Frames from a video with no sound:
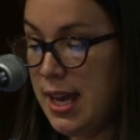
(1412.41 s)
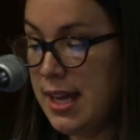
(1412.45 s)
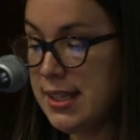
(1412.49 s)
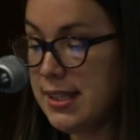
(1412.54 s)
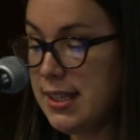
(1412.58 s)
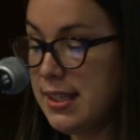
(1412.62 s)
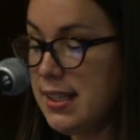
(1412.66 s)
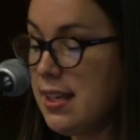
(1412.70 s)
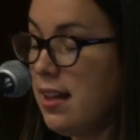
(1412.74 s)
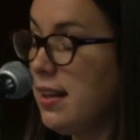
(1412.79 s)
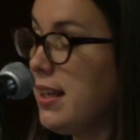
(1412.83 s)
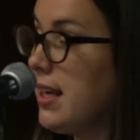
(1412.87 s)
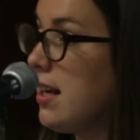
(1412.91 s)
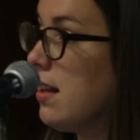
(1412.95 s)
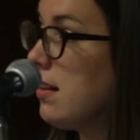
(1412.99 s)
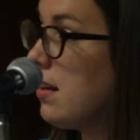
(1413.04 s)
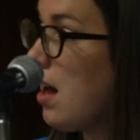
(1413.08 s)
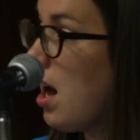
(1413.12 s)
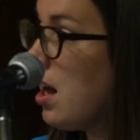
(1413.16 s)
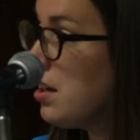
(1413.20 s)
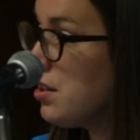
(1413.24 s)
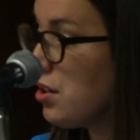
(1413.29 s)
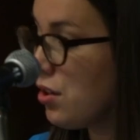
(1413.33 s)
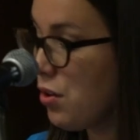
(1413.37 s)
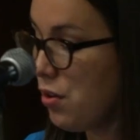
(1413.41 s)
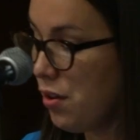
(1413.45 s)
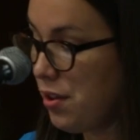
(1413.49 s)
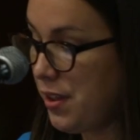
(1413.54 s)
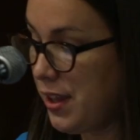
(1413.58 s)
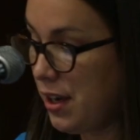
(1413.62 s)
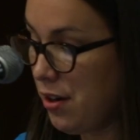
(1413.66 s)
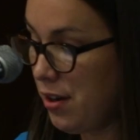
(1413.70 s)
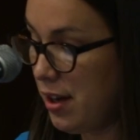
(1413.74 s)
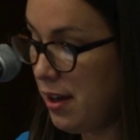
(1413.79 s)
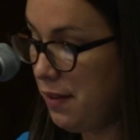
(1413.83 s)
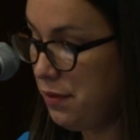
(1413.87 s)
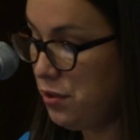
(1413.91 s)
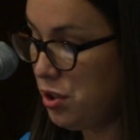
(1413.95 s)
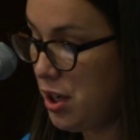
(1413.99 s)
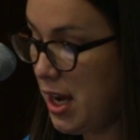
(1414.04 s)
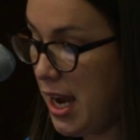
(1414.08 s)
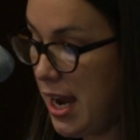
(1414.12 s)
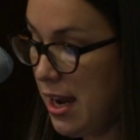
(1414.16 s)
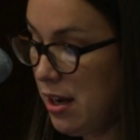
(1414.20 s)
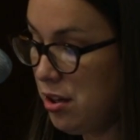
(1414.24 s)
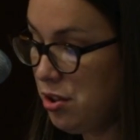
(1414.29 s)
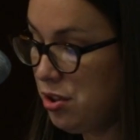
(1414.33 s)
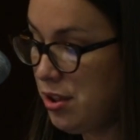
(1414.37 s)
It's a teleological theory of
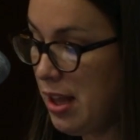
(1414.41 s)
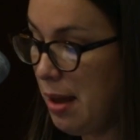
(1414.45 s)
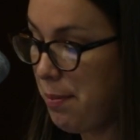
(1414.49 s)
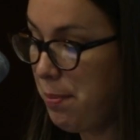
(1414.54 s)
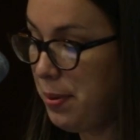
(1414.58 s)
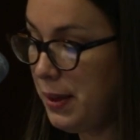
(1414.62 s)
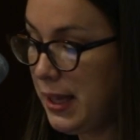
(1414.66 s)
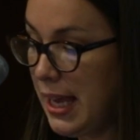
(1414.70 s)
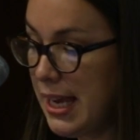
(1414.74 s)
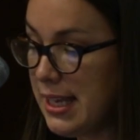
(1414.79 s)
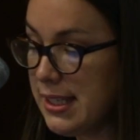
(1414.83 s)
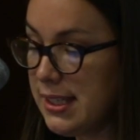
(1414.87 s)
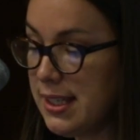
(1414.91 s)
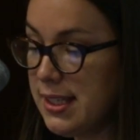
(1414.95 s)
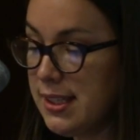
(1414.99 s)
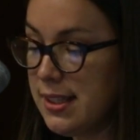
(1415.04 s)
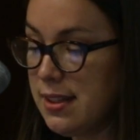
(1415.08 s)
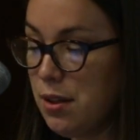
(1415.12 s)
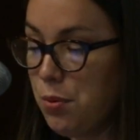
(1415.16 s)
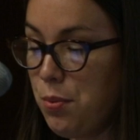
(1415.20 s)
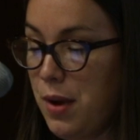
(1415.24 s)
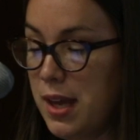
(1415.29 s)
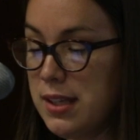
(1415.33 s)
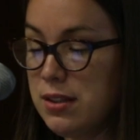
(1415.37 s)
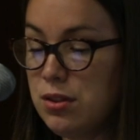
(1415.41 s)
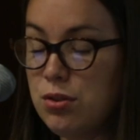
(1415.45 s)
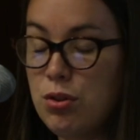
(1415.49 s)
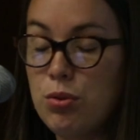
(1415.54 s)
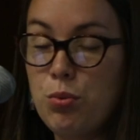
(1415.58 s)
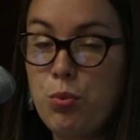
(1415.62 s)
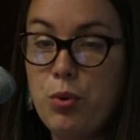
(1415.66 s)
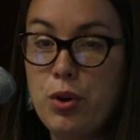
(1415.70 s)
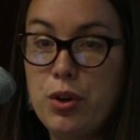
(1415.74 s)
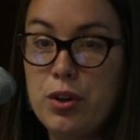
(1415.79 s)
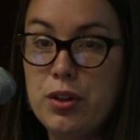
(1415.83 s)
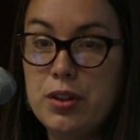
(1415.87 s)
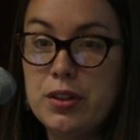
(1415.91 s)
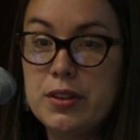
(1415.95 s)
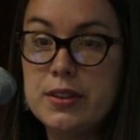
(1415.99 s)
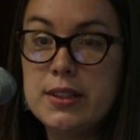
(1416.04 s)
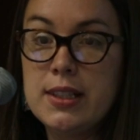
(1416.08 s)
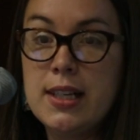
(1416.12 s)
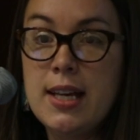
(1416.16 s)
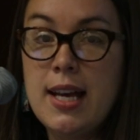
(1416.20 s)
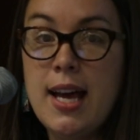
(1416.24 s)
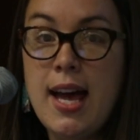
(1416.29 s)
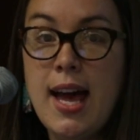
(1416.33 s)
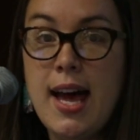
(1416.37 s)
change that places the Western
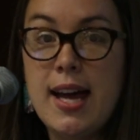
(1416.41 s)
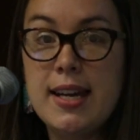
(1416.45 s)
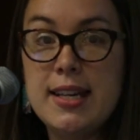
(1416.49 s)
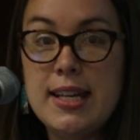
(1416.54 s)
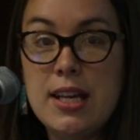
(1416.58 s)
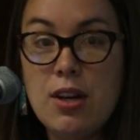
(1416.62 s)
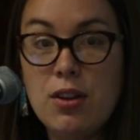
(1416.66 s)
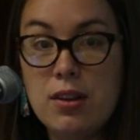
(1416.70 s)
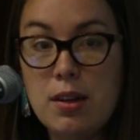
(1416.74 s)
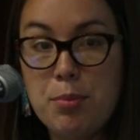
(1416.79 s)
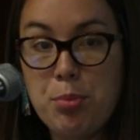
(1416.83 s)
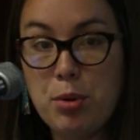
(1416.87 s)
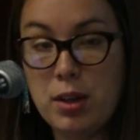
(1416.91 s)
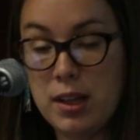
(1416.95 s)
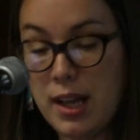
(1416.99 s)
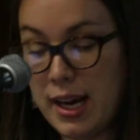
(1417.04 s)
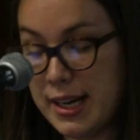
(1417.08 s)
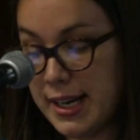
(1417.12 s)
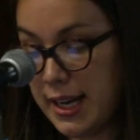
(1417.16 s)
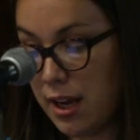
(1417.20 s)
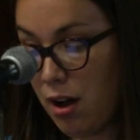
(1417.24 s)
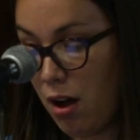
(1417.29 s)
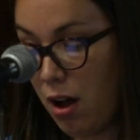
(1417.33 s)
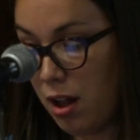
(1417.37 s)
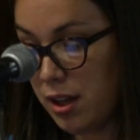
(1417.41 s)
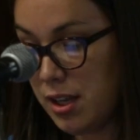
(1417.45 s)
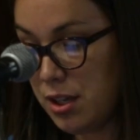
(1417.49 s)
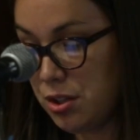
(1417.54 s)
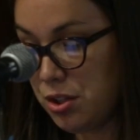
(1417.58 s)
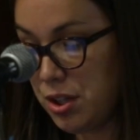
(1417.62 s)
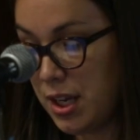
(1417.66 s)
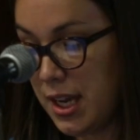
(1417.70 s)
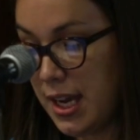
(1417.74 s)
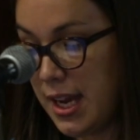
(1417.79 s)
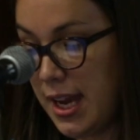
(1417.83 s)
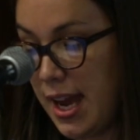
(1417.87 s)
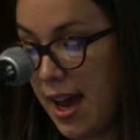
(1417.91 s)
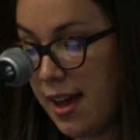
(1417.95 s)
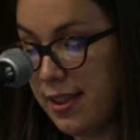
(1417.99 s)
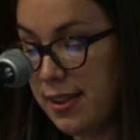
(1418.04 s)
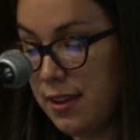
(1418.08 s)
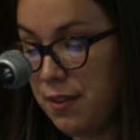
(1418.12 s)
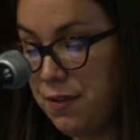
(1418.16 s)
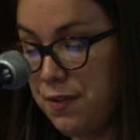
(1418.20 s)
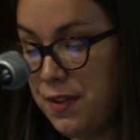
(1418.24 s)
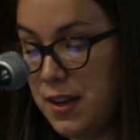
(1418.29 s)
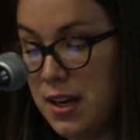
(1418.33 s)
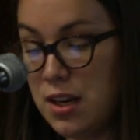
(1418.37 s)
world and neoliberal ideology
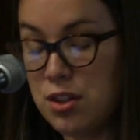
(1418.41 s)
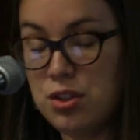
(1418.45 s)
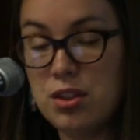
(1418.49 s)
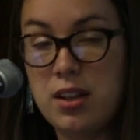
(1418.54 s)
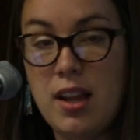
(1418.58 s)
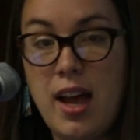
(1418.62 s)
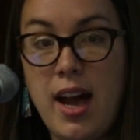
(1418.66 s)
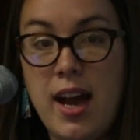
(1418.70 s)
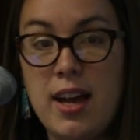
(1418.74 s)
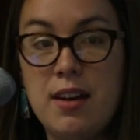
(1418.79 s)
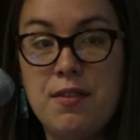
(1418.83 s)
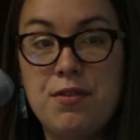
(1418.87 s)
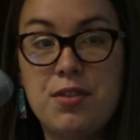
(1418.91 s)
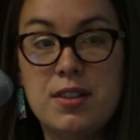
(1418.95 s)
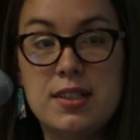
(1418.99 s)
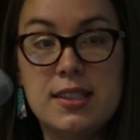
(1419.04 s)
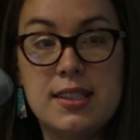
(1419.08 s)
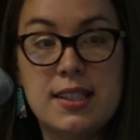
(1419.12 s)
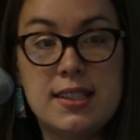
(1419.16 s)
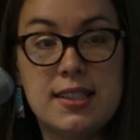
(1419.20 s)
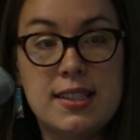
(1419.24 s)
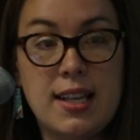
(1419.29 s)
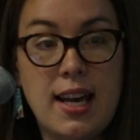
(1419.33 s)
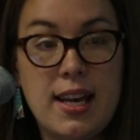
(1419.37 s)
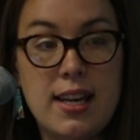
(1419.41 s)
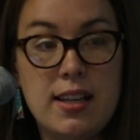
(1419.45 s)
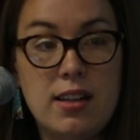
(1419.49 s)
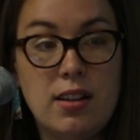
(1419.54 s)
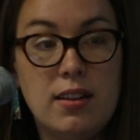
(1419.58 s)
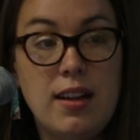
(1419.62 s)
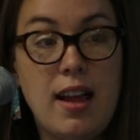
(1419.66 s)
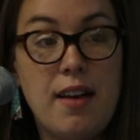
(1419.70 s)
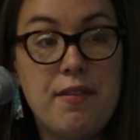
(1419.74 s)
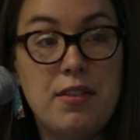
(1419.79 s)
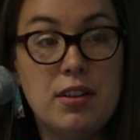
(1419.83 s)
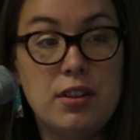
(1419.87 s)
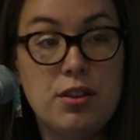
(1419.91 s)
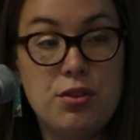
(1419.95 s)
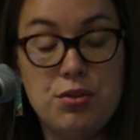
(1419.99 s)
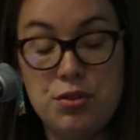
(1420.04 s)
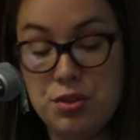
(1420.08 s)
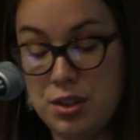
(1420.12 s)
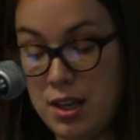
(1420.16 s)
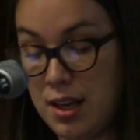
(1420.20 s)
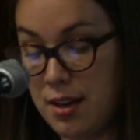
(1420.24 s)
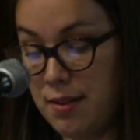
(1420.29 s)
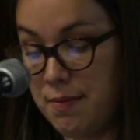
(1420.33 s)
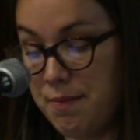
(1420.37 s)
at the finish line for societal
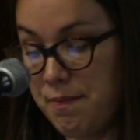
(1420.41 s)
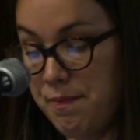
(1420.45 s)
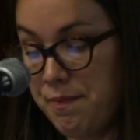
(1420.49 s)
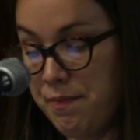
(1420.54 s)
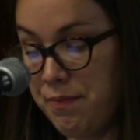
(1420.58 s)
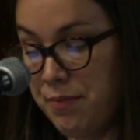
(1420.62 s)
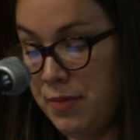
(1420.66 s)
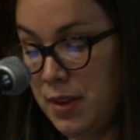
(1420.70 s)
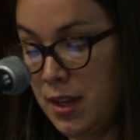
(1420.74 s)
evolution.